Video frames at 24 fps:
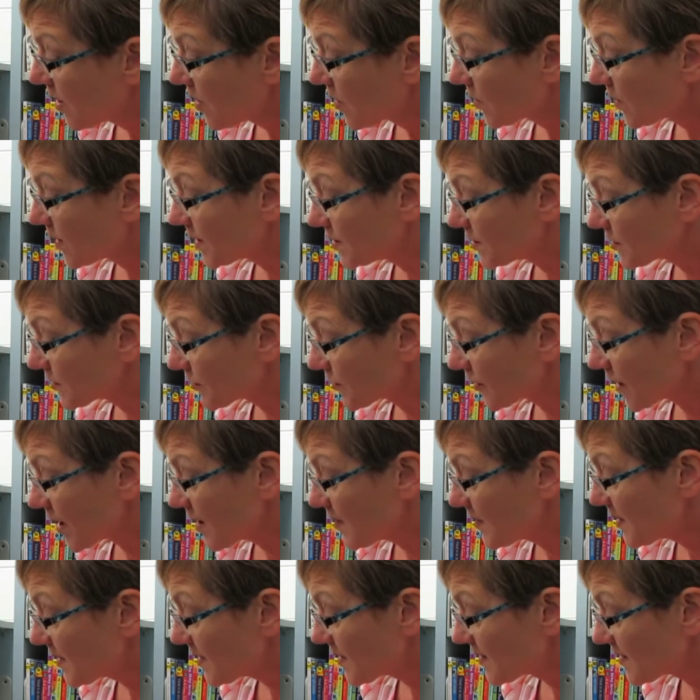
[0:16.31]
When your
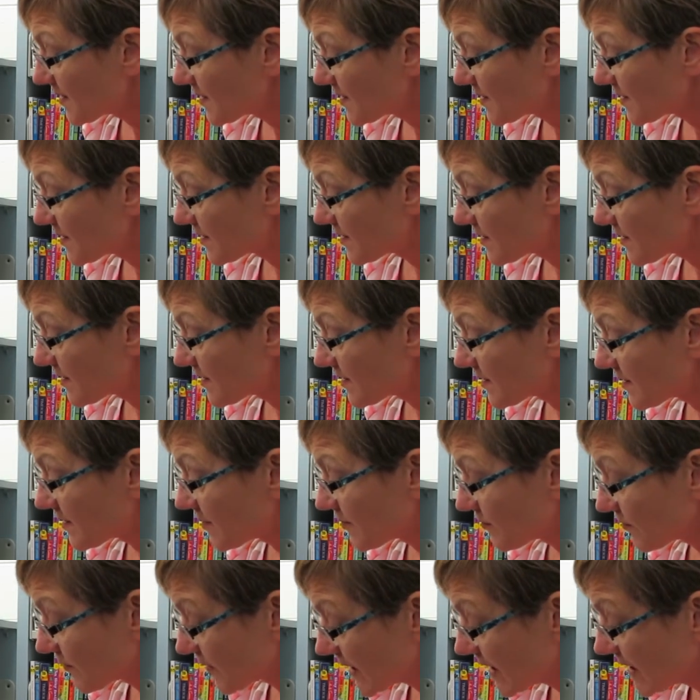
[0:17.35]
grandpa
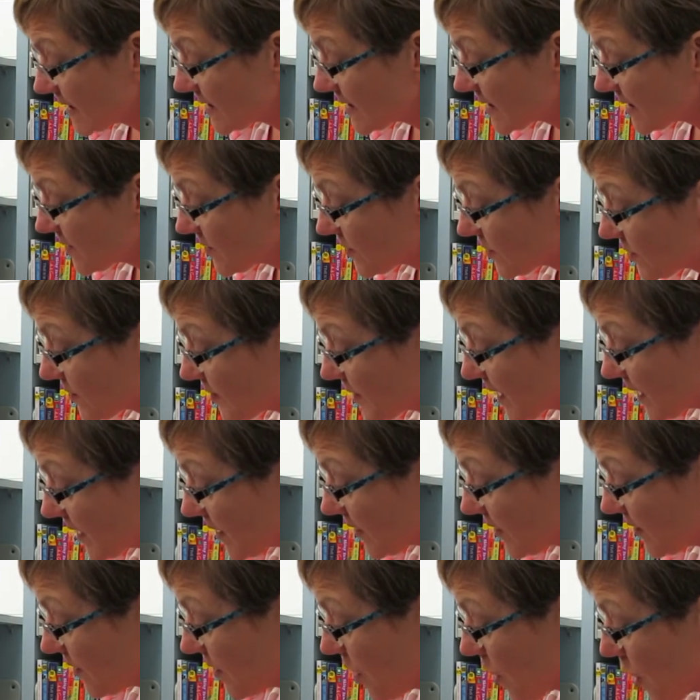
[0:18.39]
rings the
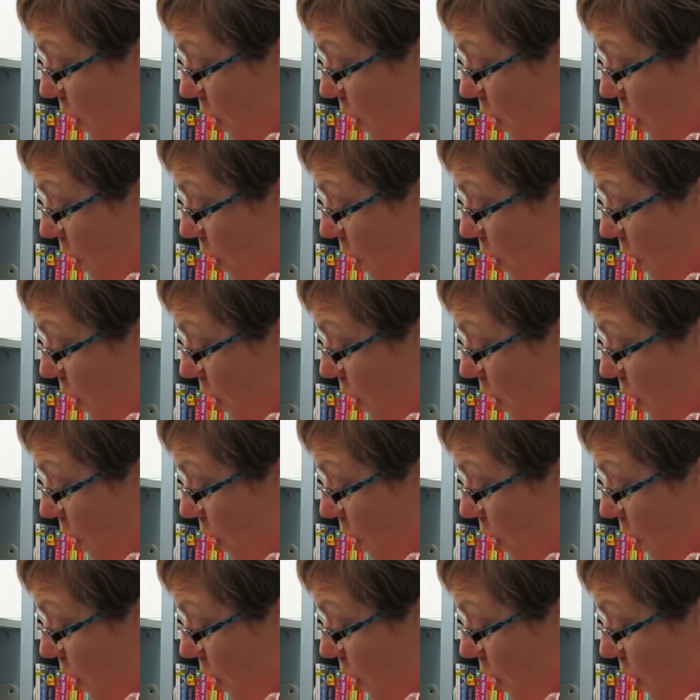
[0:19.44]
doorbell,